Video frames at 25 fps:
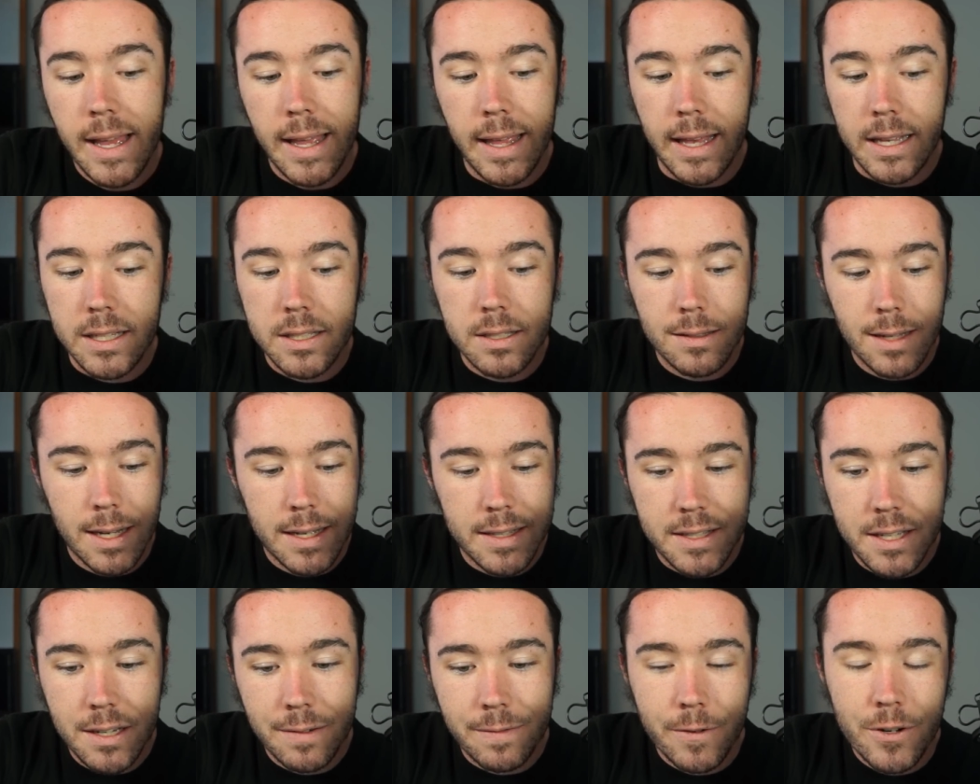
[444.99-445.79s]
It's a
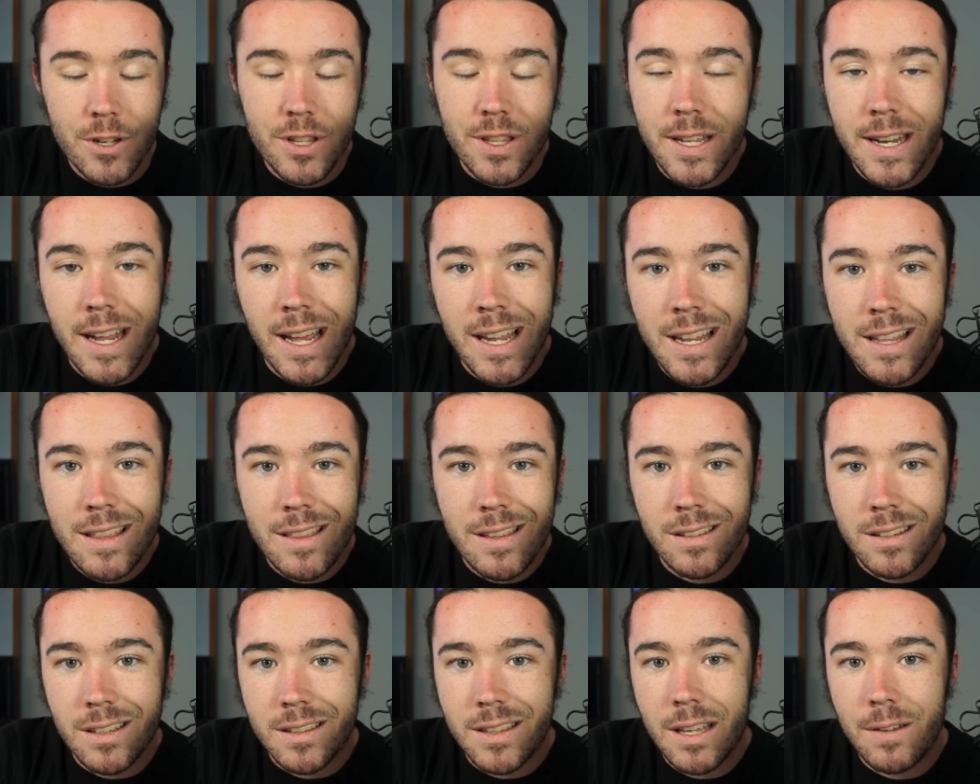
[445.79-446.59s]
lot different than
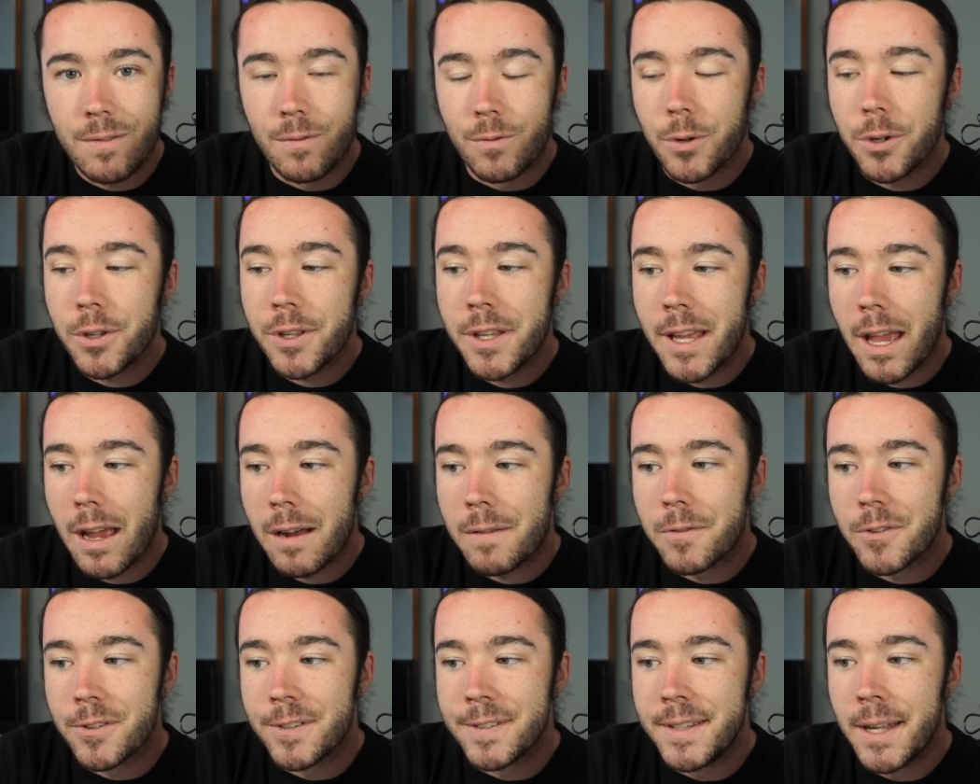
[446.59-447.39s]
anything that they've really
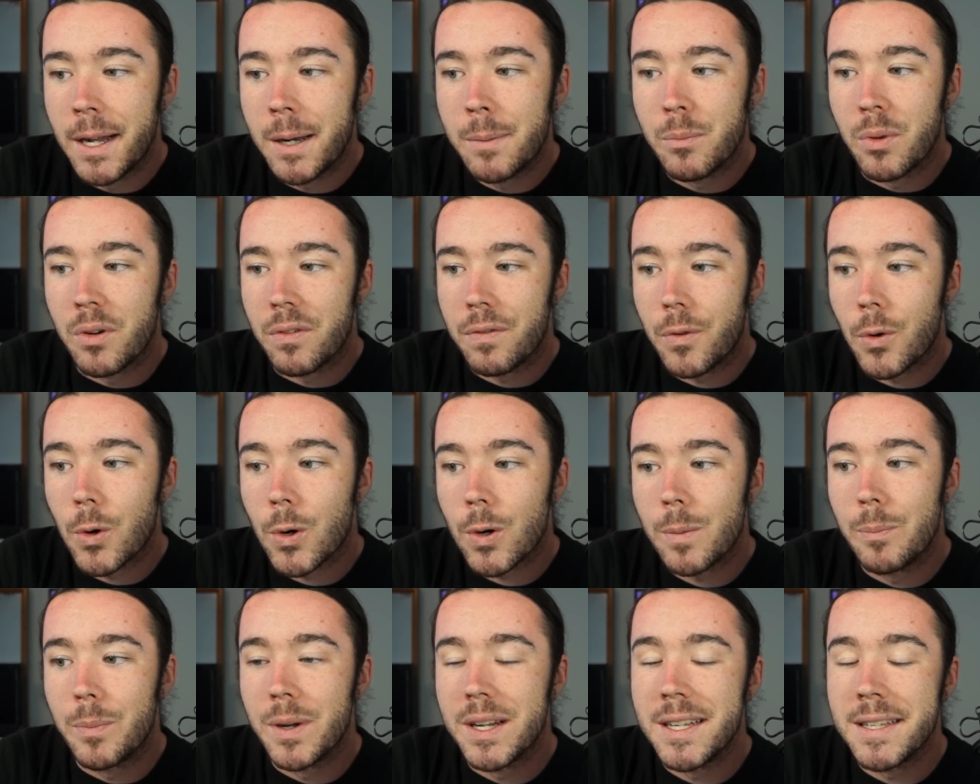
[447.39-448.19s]
ever done
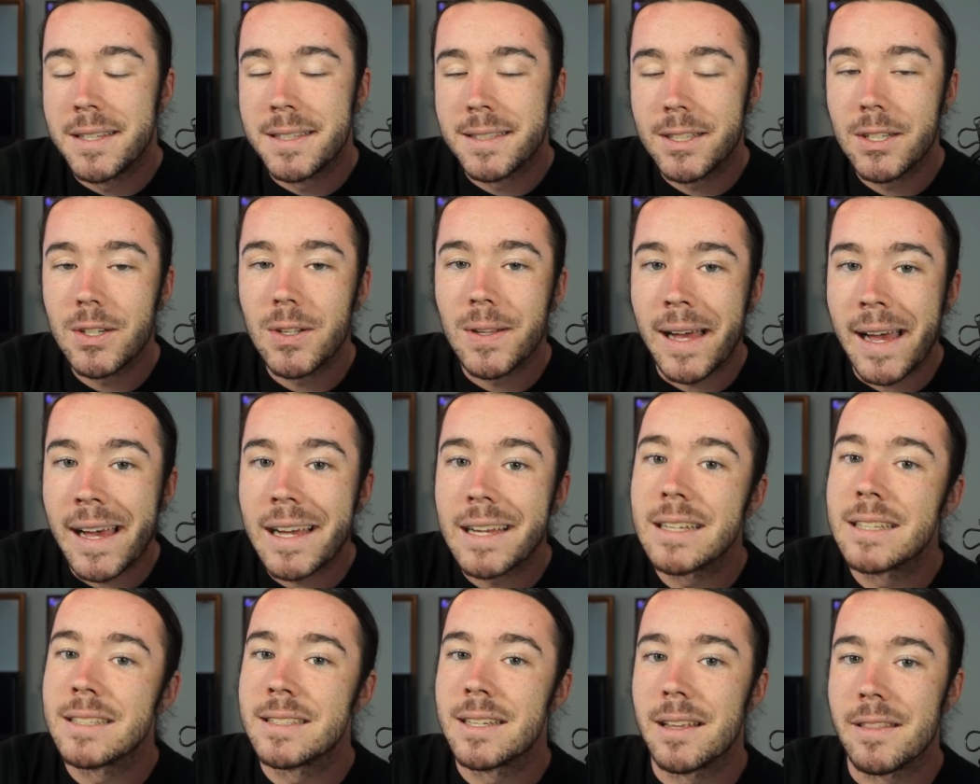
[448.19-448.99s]
before, but it still
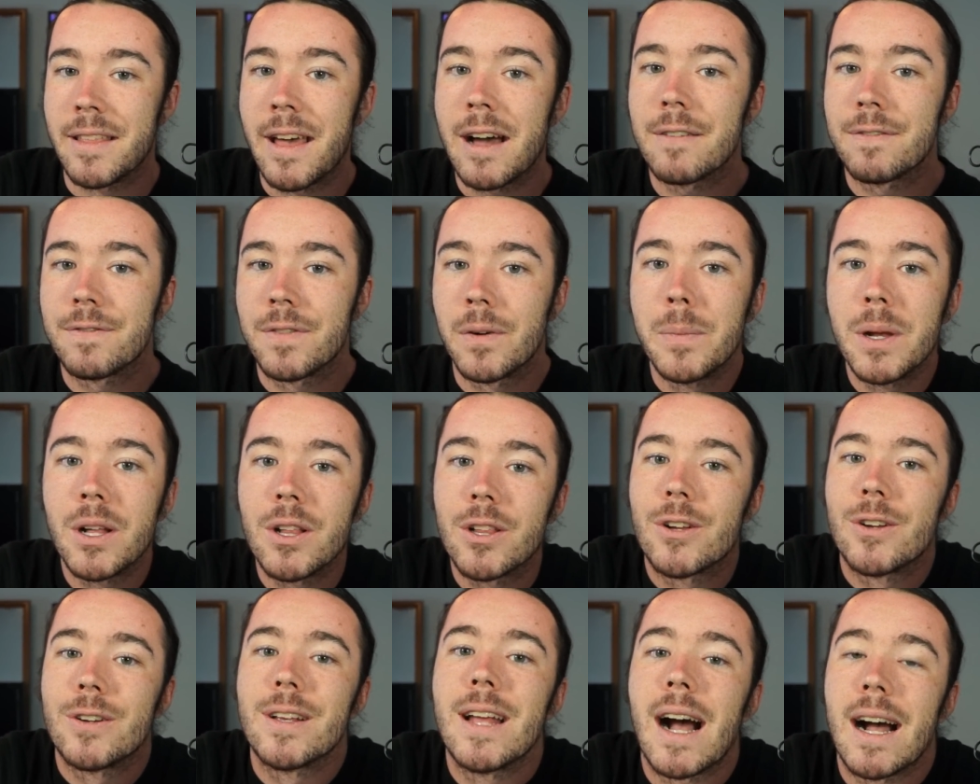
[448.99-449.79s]
has that
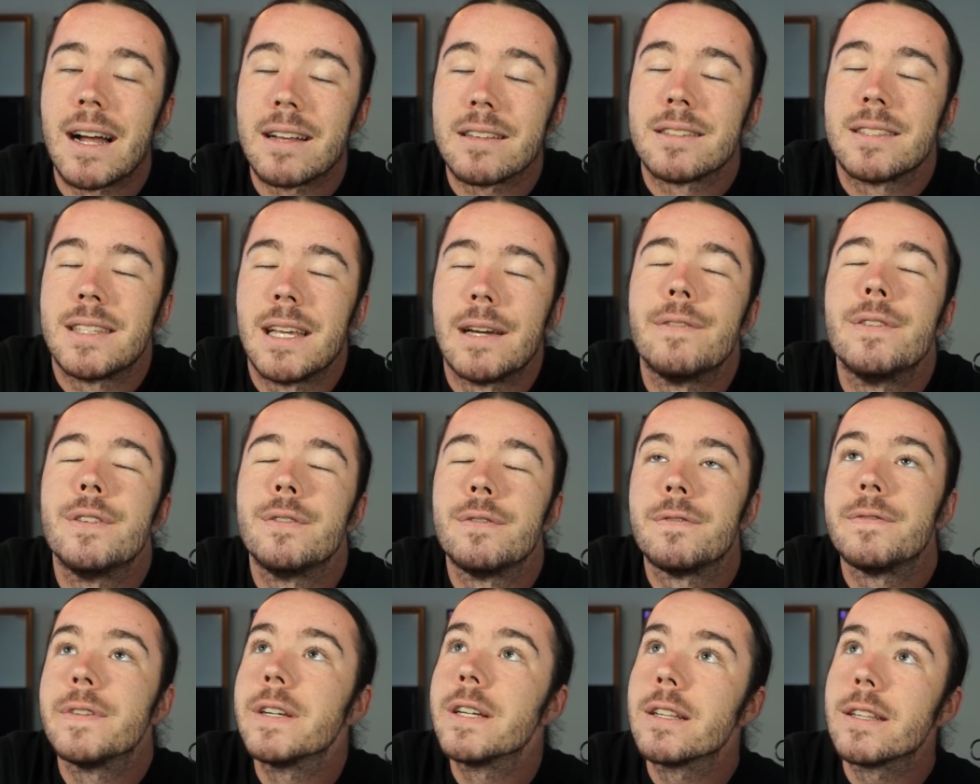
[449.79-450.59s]
familiar
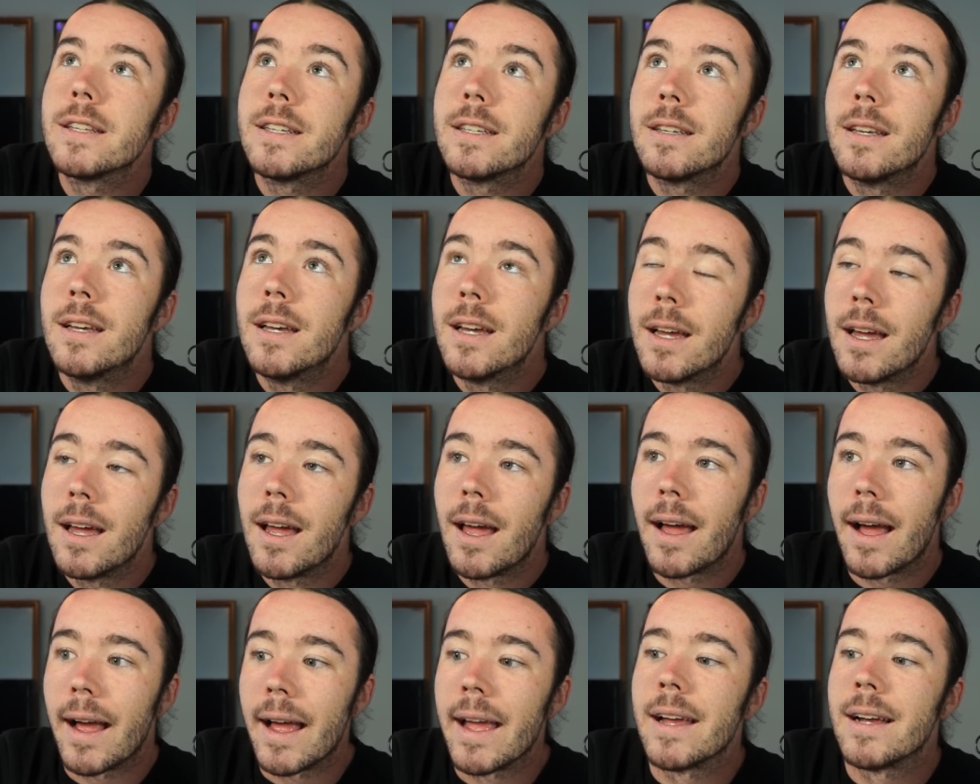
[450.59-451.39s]
GOT7 feeling,
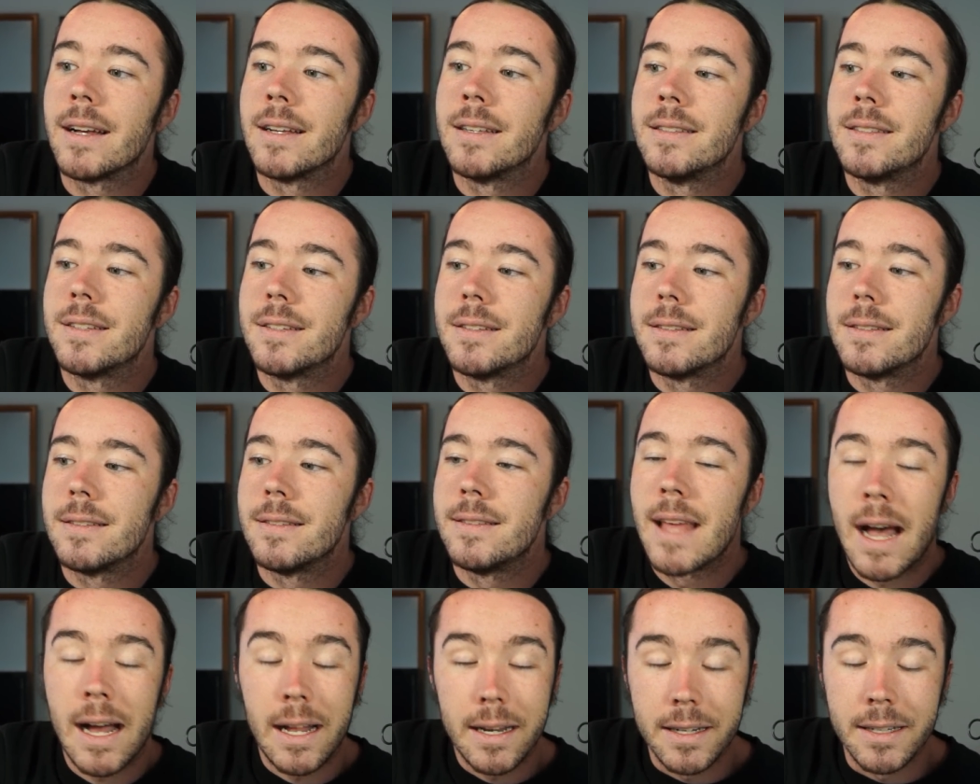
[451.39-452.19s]
and
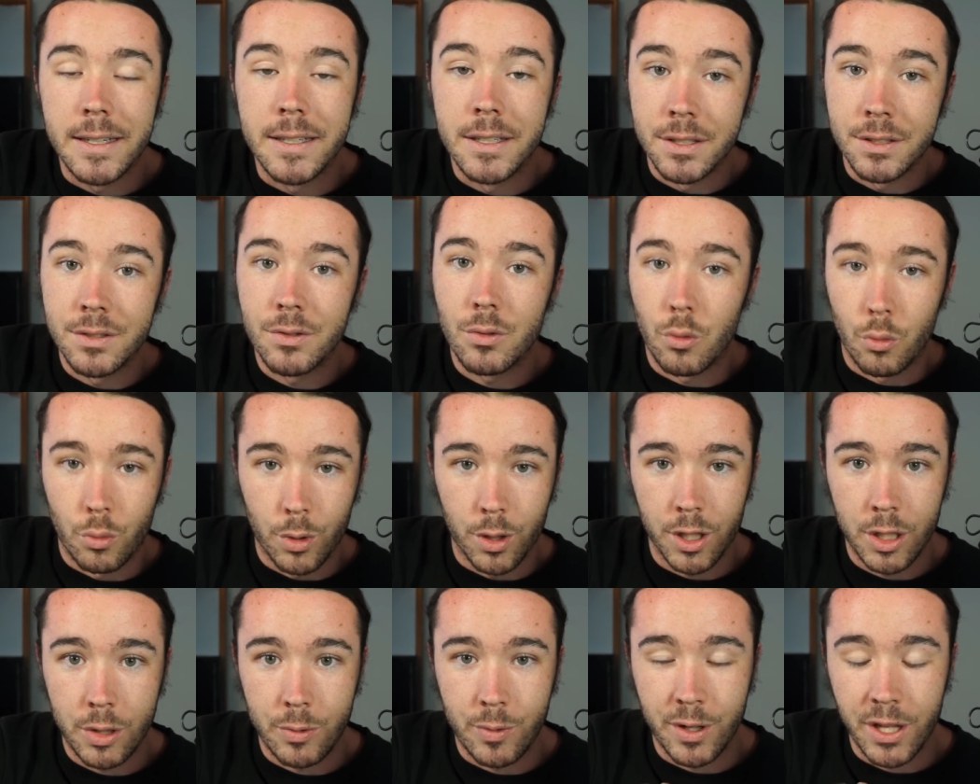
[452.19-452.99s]
that is
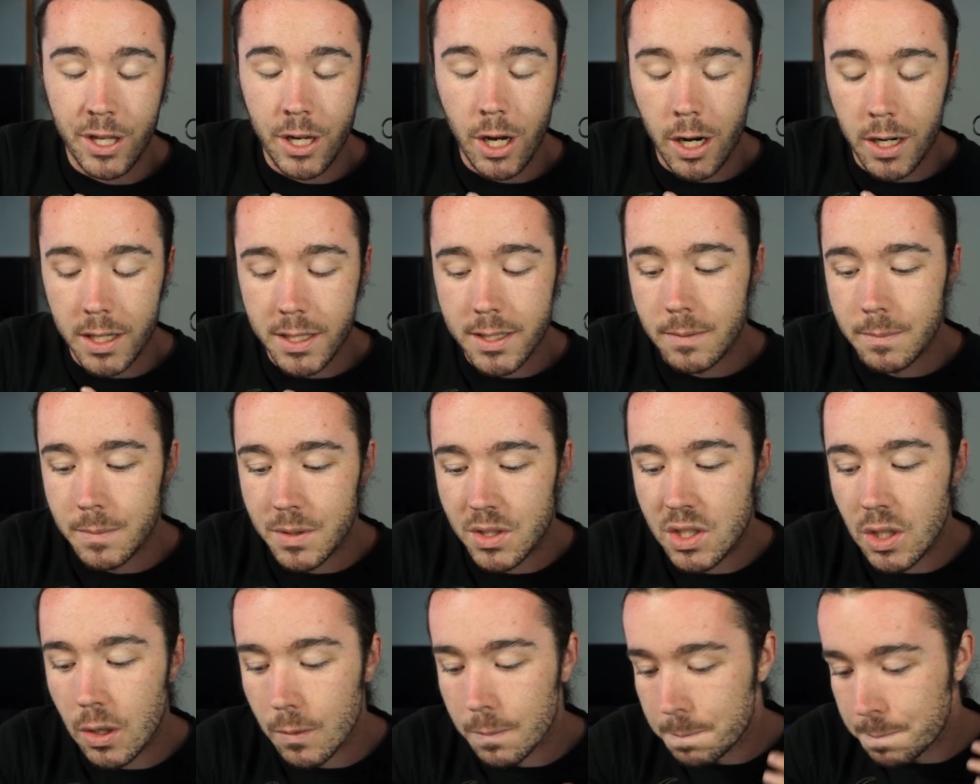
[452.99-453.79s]
really, really awesome.
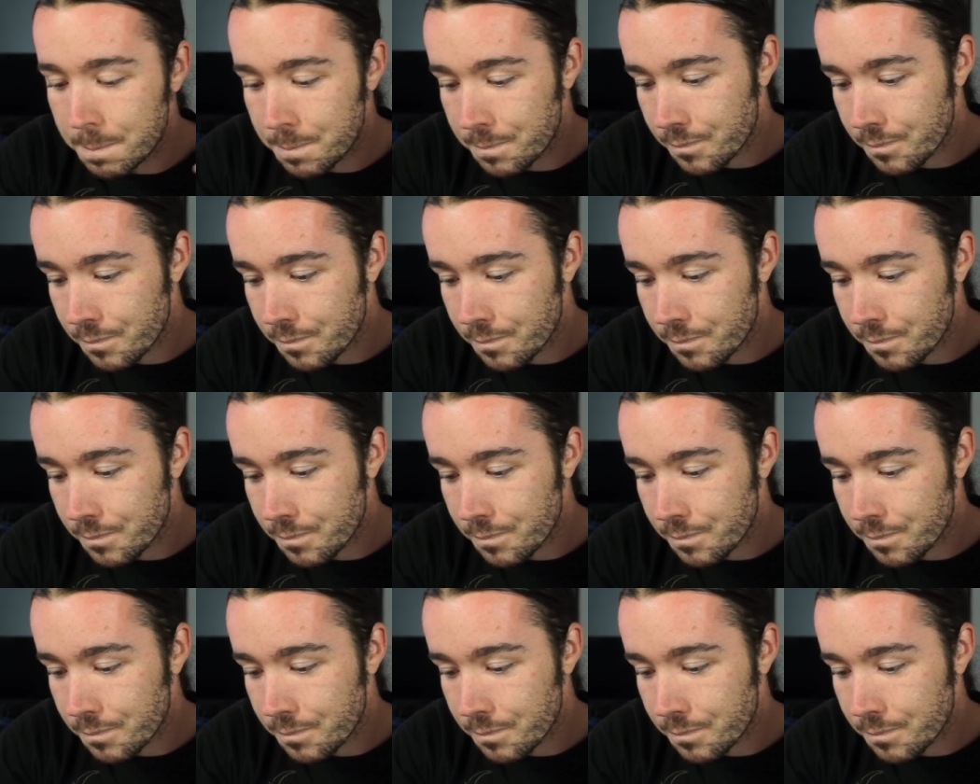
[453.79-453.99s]
So